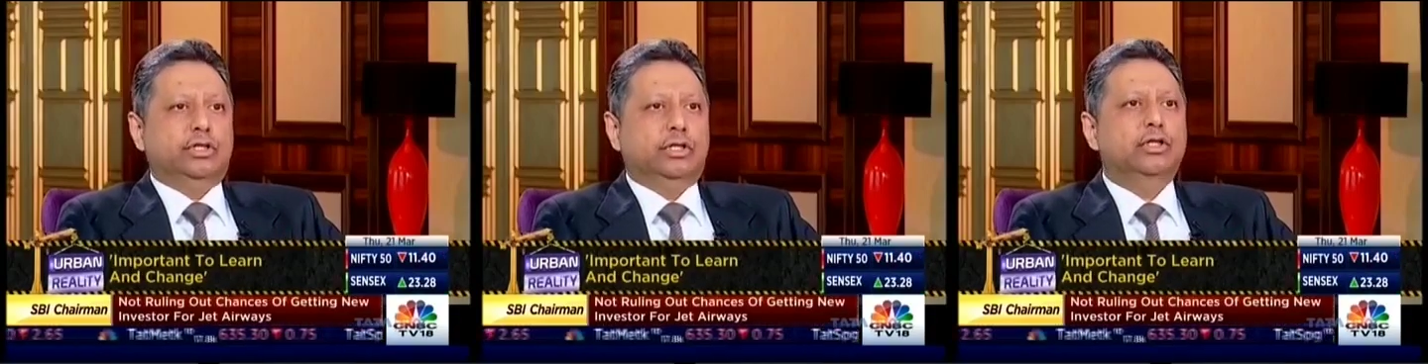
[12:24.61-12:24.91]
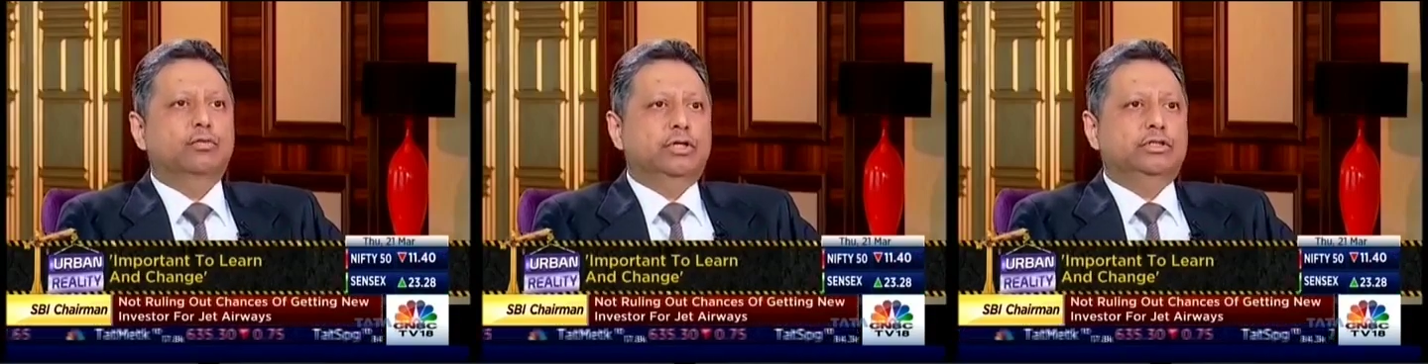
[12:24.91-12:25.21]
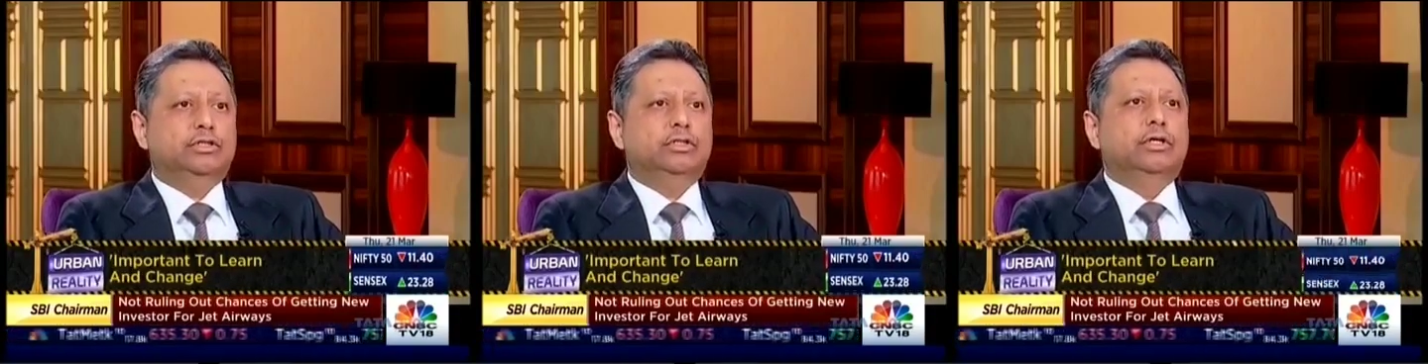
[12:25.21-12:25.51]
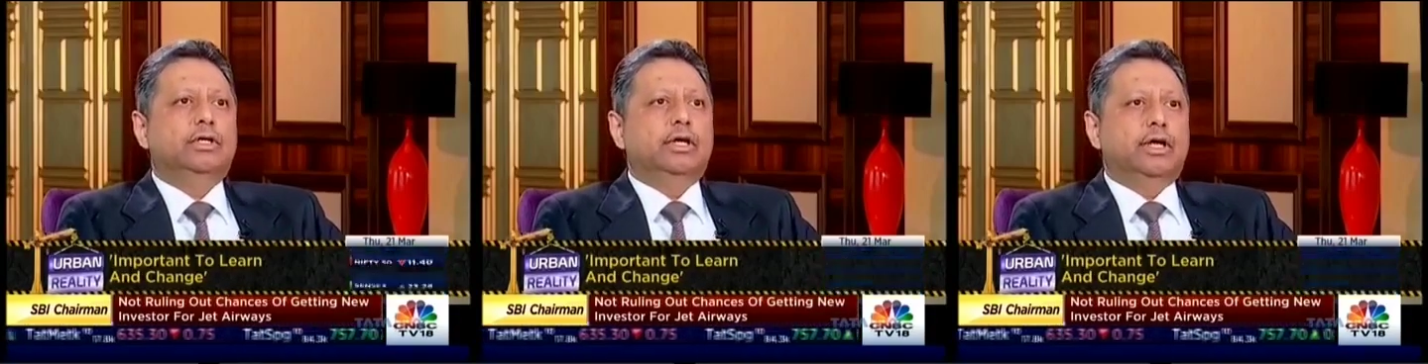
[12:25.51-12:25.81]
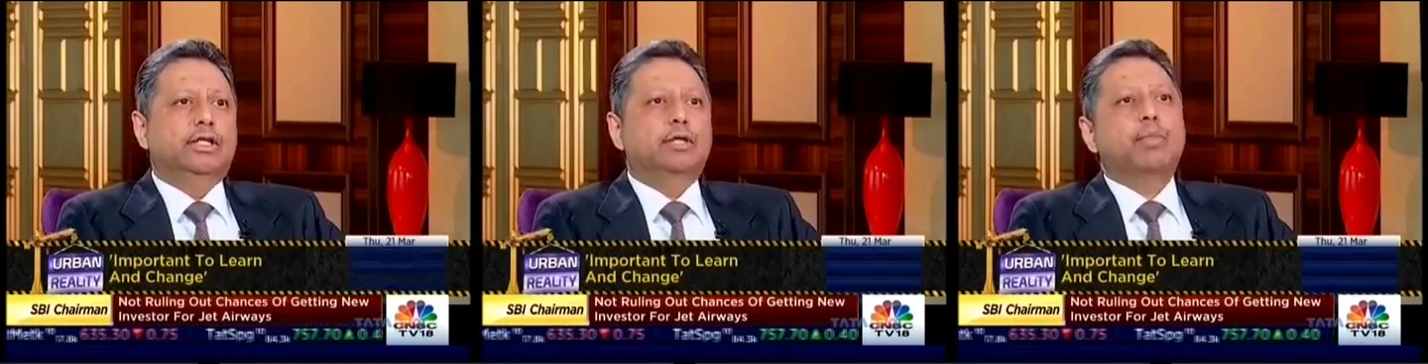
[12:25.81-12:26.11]
In other words,
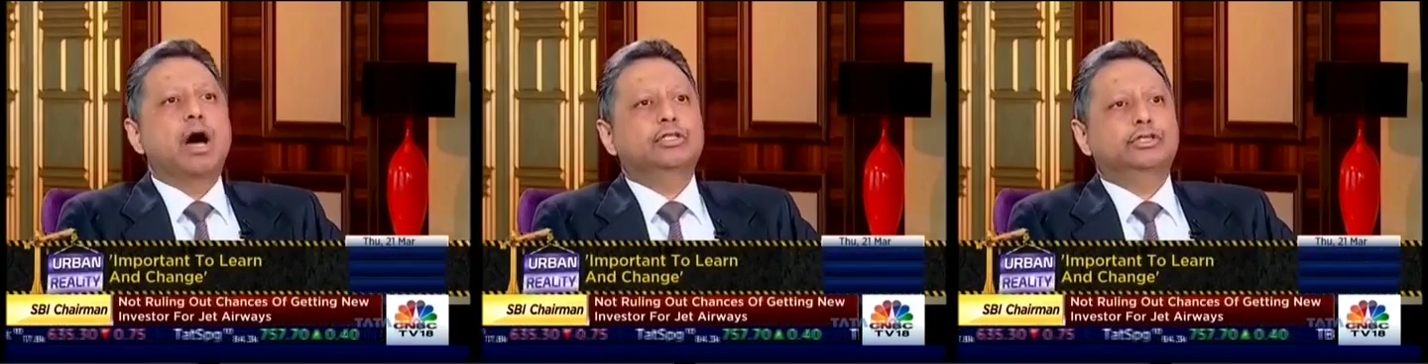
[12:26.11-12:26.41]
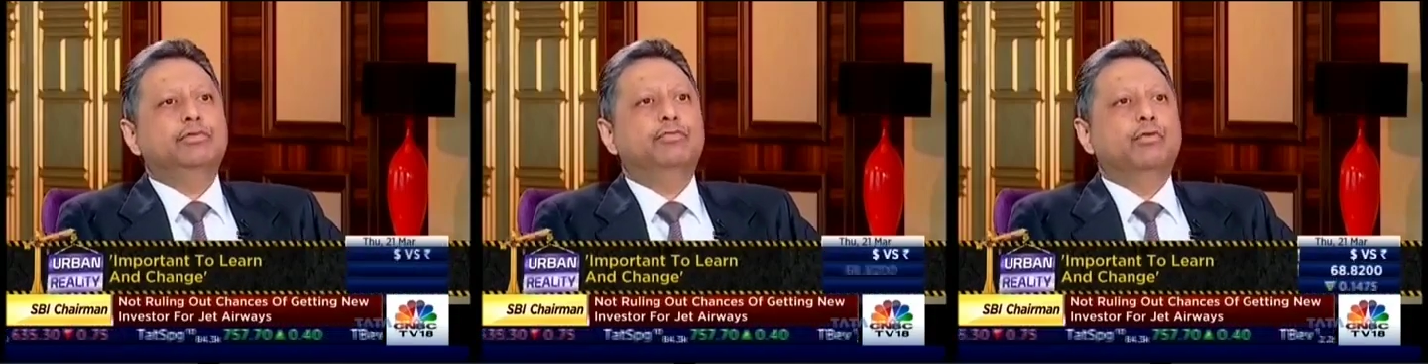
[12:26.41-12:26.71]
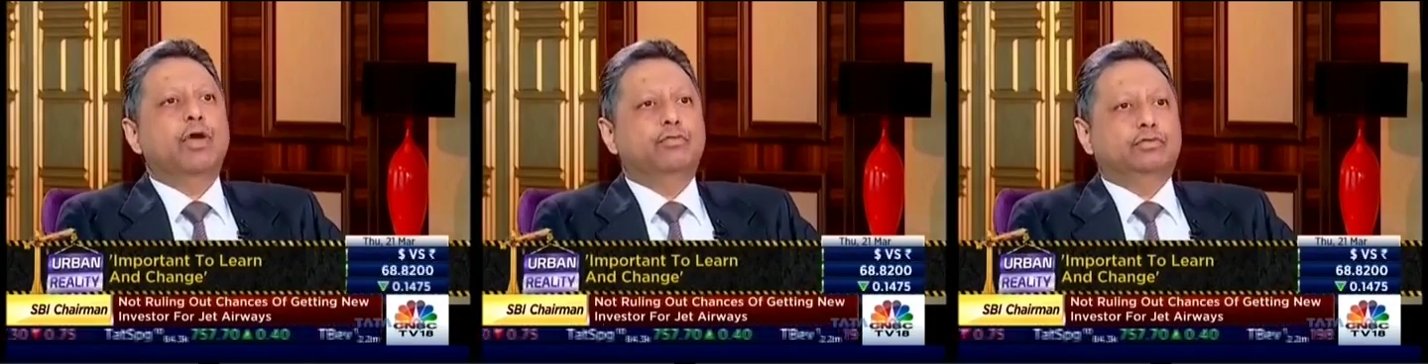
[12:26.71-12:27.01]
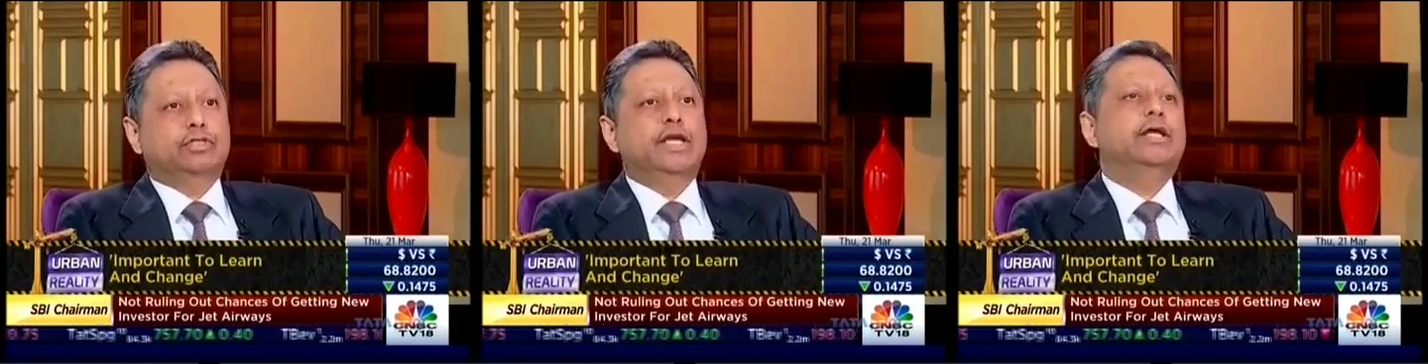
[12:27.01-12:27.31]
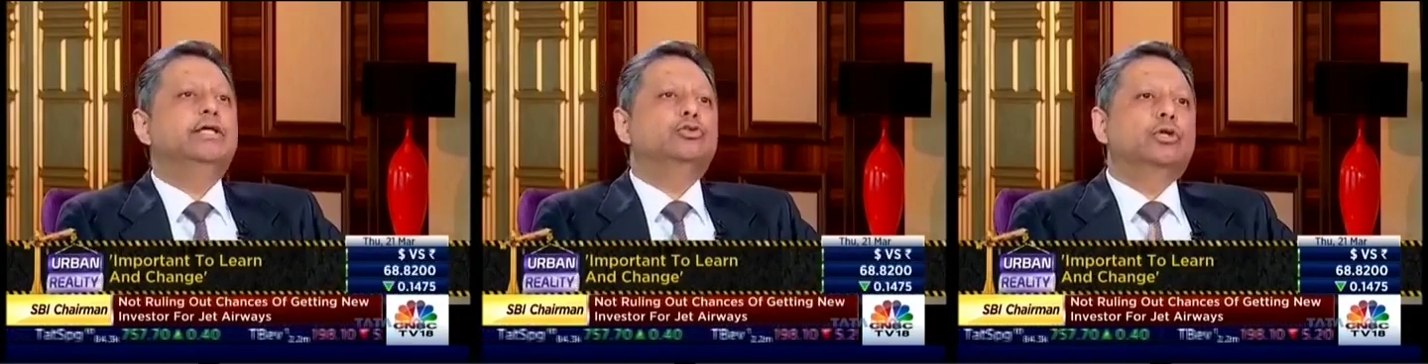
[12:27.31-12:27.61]
in the past, if you would have,
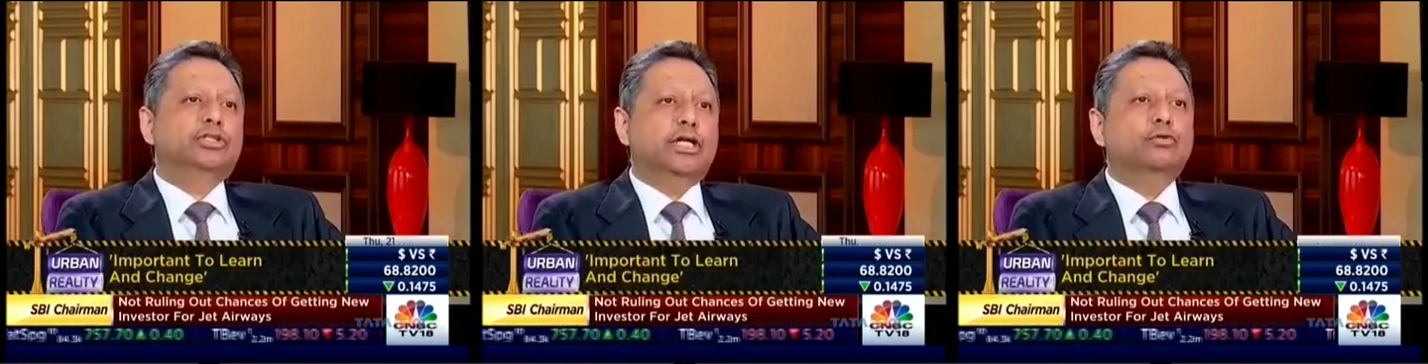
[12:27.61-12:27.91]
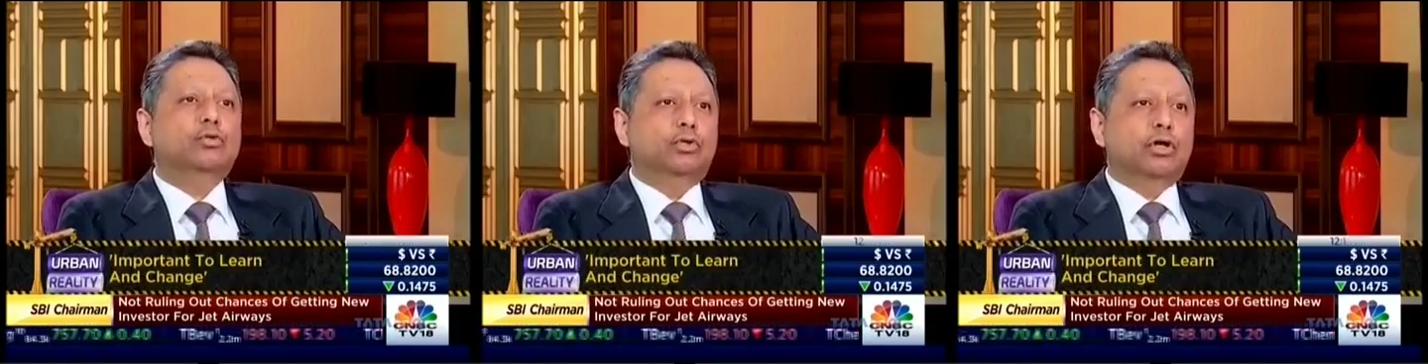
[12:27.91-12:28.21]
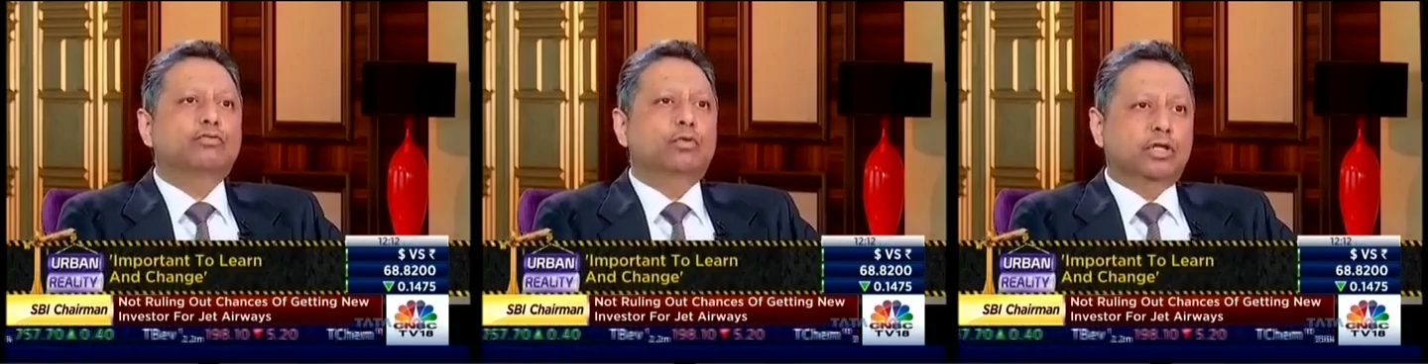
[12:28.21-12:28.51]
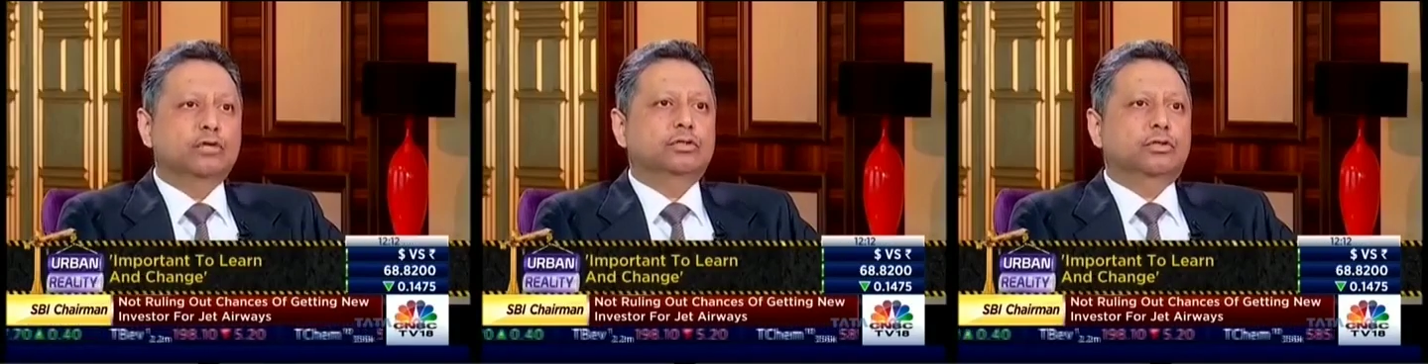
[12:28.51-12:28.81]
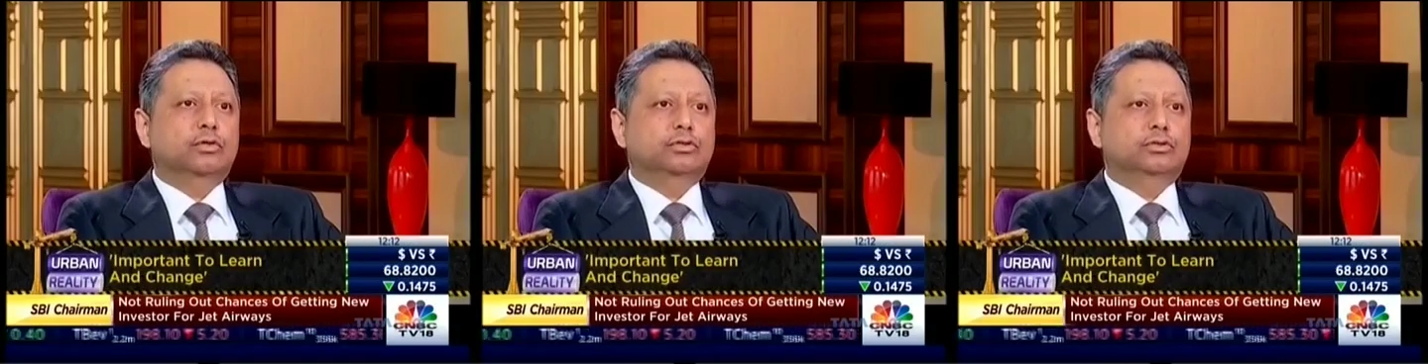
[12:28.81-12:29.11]
say, issued a check to Lodha of
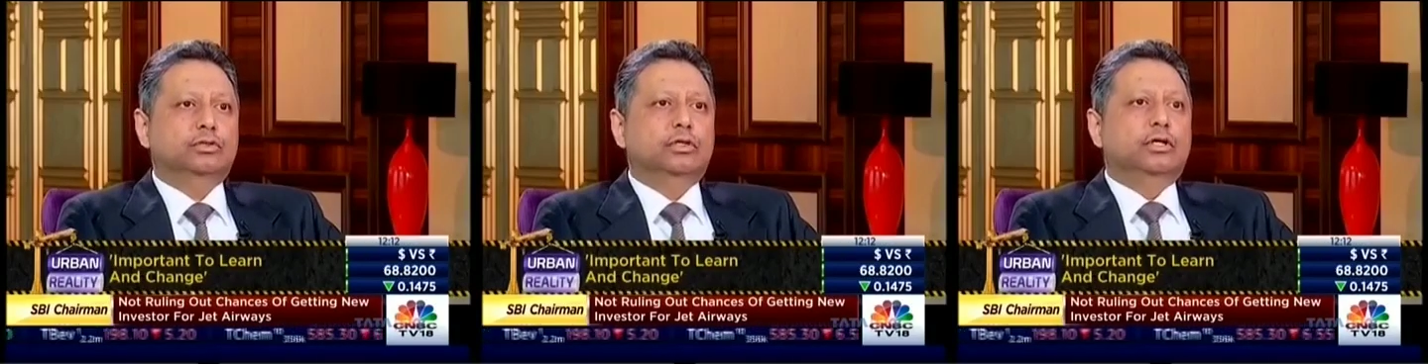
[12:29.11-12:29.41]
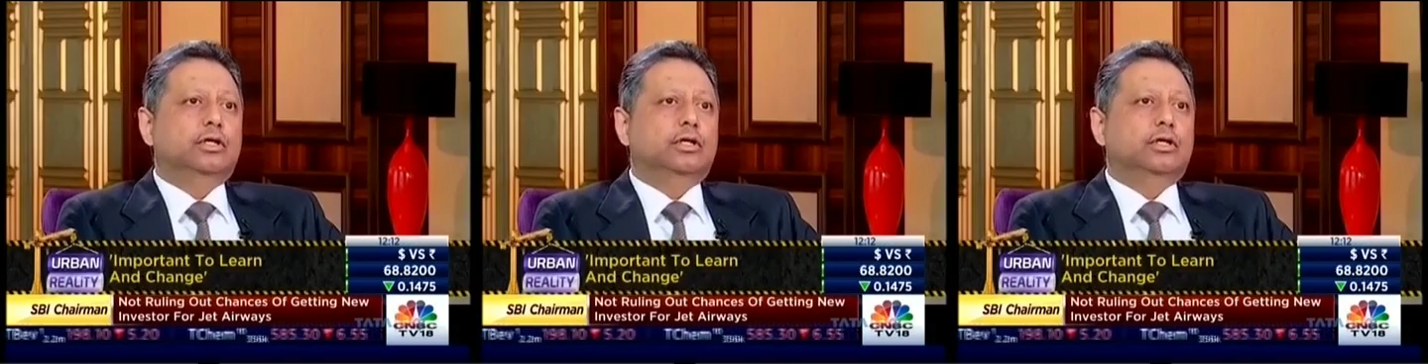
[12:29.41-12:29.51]
4,000 crores,